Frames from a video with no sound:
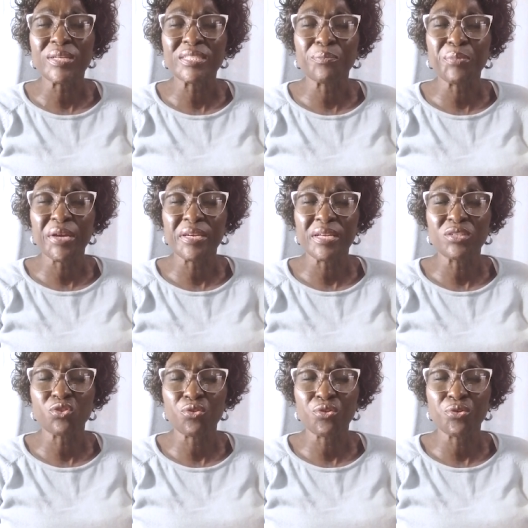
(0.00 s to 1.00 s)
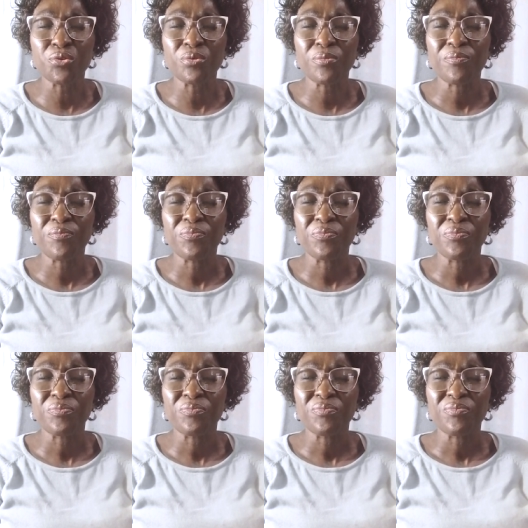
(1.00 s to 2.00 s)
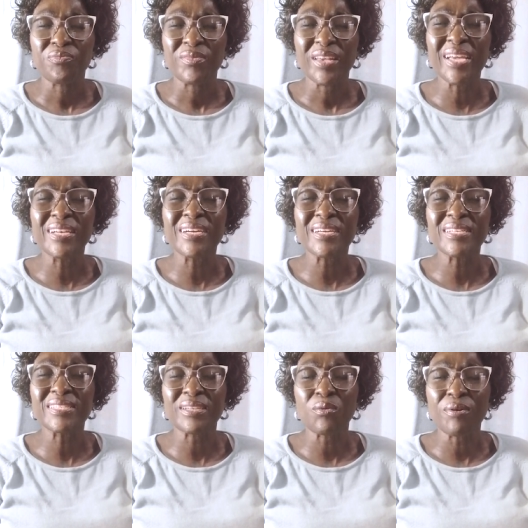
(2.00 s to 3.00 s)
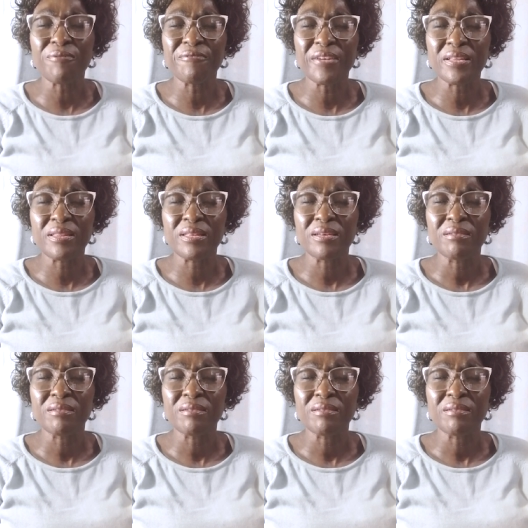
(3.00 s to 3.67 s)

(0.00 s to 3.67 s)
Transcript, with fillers: dependence on you. Increase our faith.